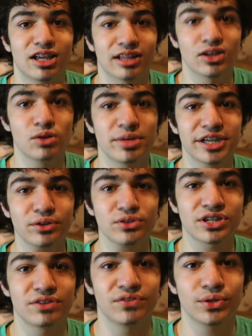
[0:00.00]
Hello
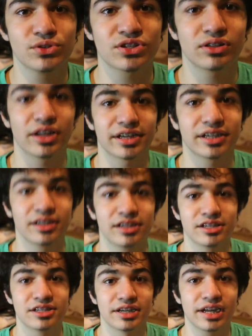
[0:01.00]
makers and viewers alike.
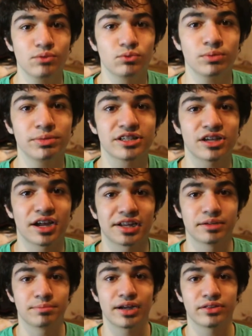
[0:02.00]
Today we'll be
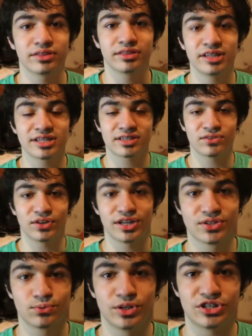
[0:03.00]
talking about this
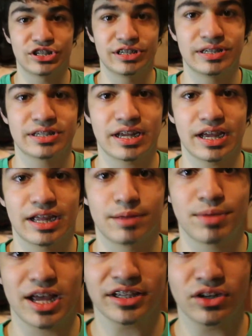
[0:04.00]
device, which is a
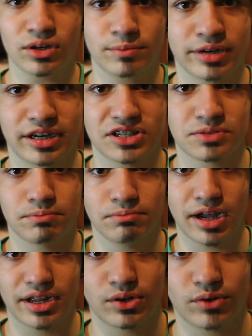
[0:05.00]
Backyard Brains
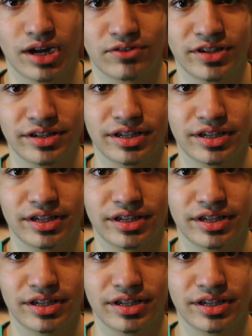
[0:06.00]
myograph.